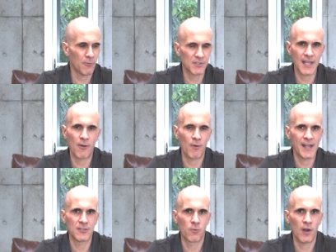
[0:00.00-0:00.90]
I was that
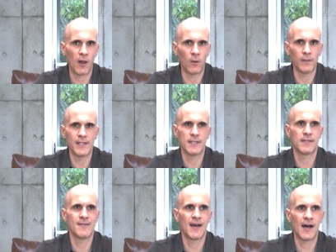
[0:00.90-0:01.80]
way as well.
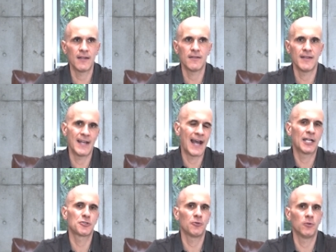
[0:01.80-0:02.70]
It's not
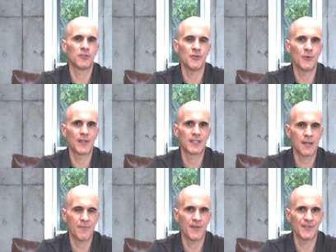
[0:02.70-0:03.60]
natural to
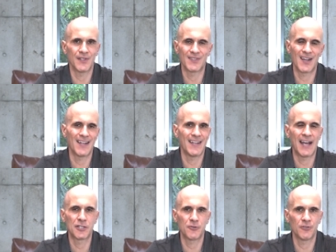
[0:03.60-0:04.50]
accept this. It's not
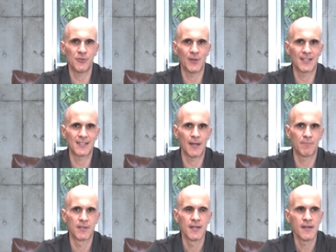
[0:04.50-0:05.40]
natural to
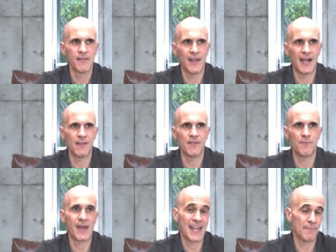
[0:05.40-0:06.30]
accept that
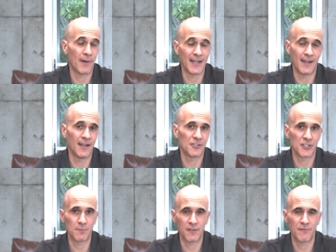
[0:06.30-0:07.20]
the pain might not
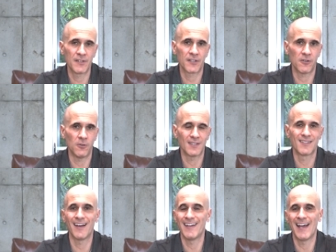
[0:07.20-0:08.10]
just be physical.
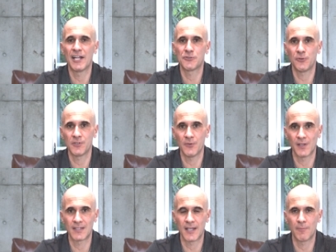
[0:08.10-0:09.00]
It's not natural
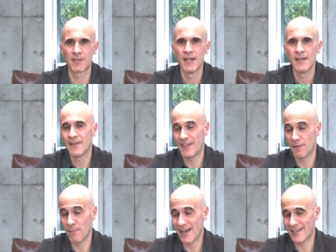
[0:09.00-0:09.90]
to accept
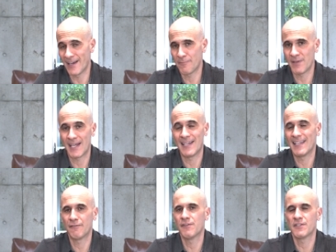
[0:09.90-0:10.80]
that there might not be
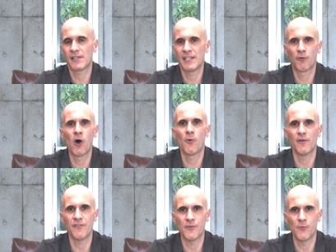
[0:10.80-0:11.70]
anything physically wrong
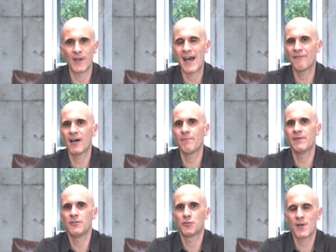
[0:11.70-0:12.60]
with you. We have
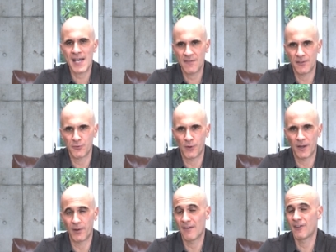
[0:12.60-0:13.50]
not been trained this
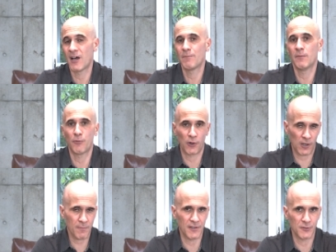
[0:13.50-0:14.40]
way. We have not been
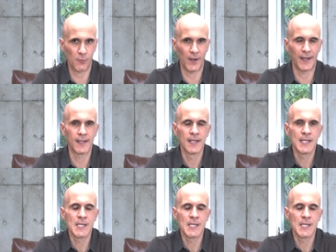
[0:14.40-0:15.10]
brought up this way.